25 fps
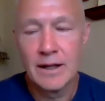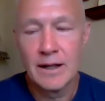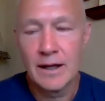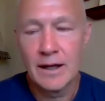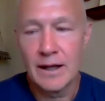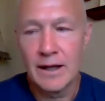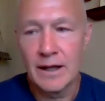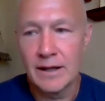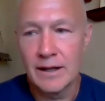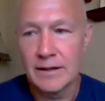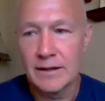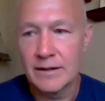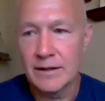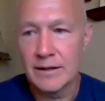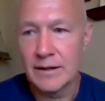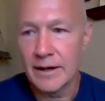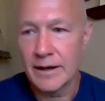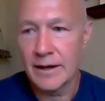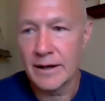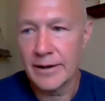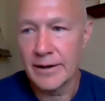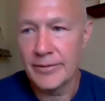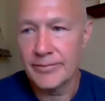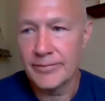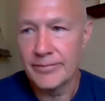And,
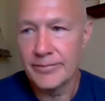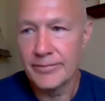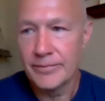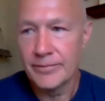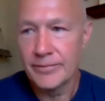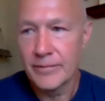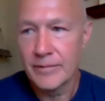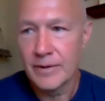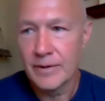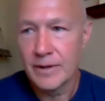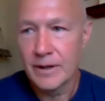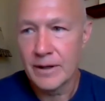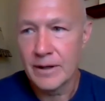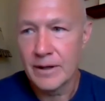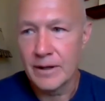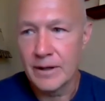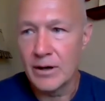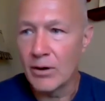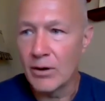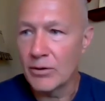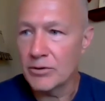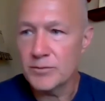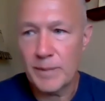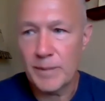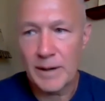you
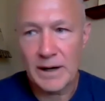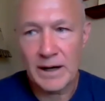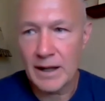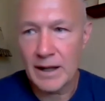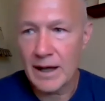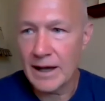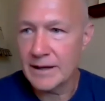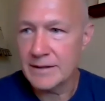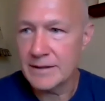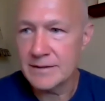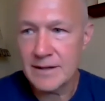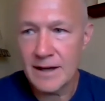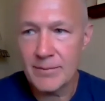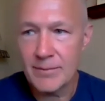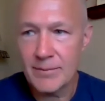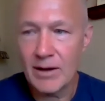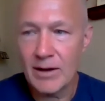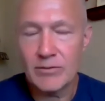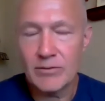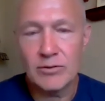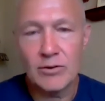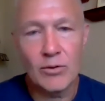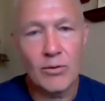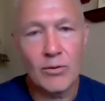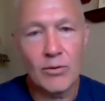know, spent a lot of time
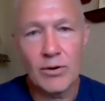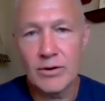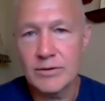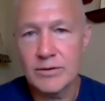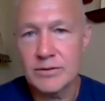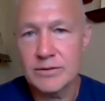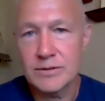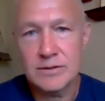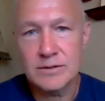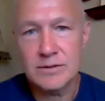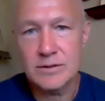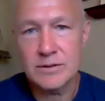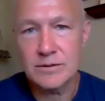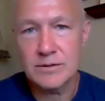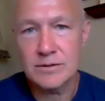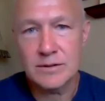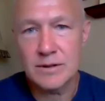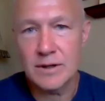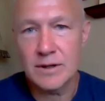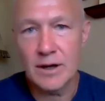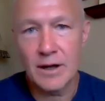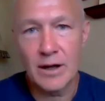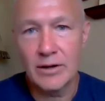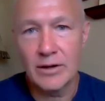outdoors, just